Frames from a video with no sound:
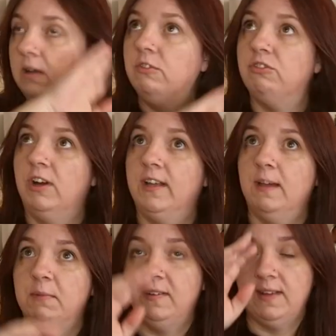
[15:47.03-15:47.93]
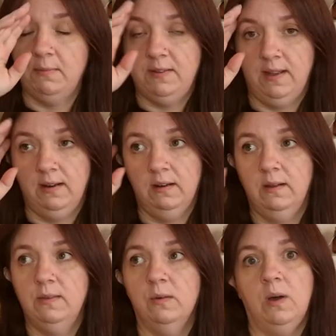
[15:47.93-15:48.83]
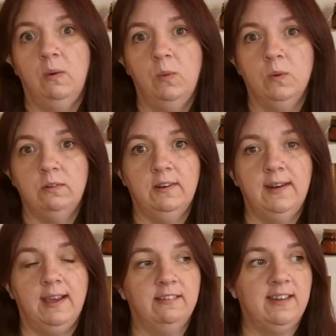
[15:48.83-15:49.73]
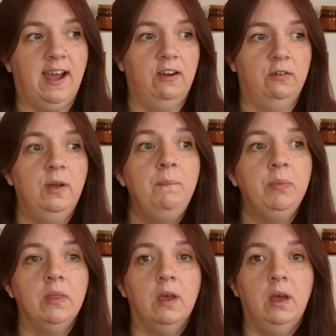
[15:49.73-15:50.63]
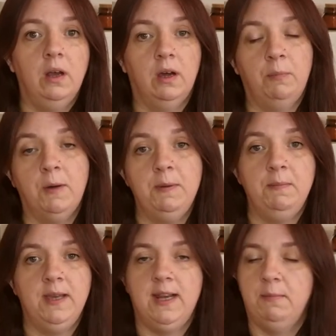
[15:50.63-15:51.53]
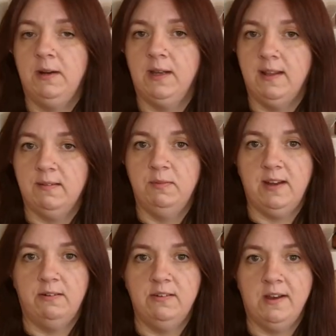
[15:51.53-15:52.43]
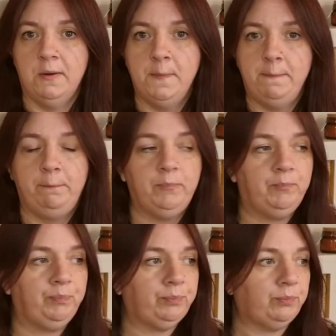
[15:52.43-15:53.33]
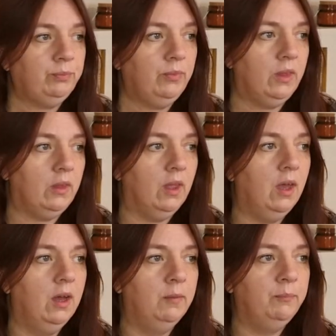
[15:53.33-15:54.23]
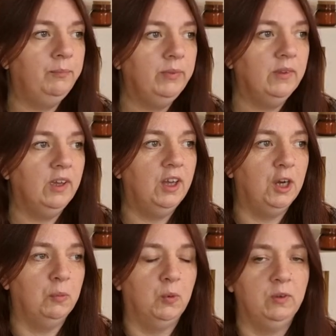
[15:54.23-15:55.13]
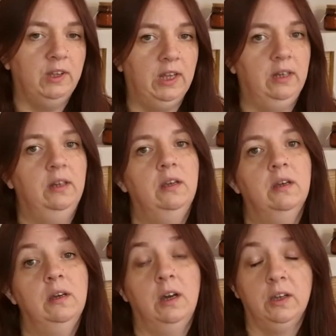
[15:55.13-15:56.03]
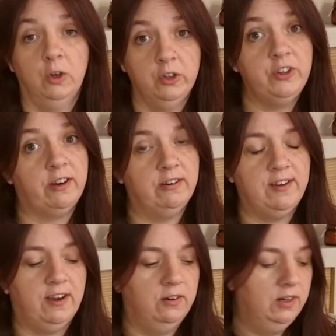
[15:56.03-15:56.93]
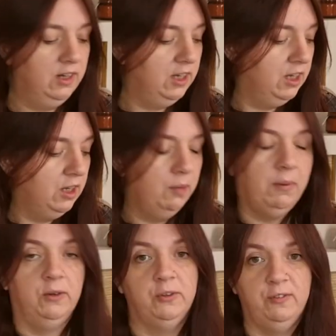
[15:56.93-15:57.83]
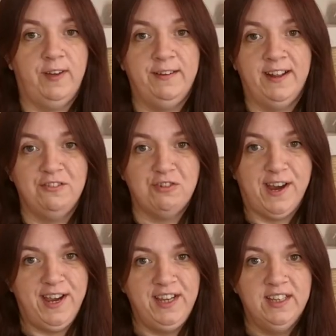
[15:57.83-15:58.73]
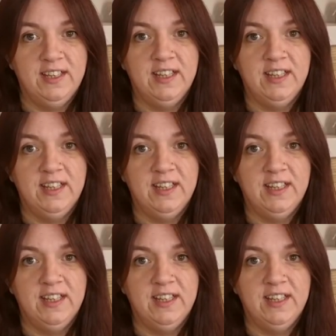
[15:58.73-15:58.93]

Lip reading: to try to get my steps in. And I thought, I'll walk to the next town and I'll pop in B&M and I'll get some shower gel. And I walked in, got the shower gel, but I also found that tray